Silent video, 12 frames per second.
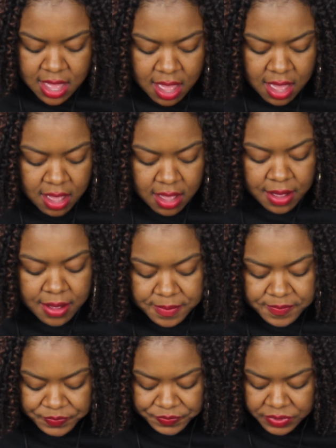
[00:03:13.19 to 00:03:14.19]

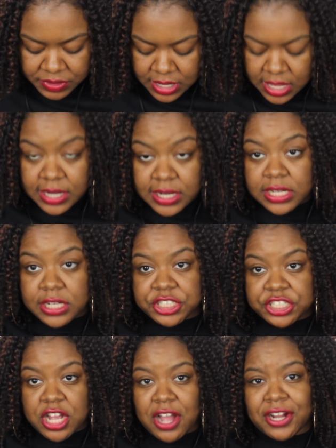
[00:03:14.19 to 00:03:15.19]
Adidas
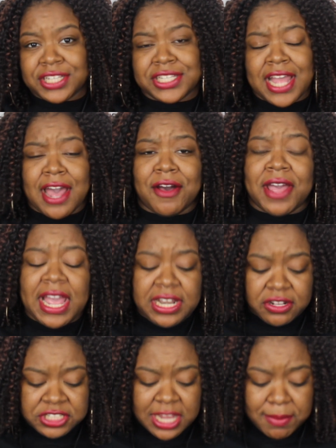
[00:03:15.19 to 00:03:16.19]
joggers. Now, ain't
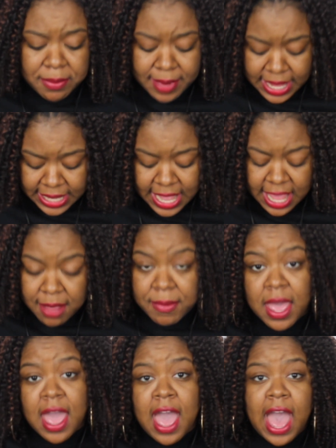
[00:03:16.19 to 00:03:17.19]
no shame in my game.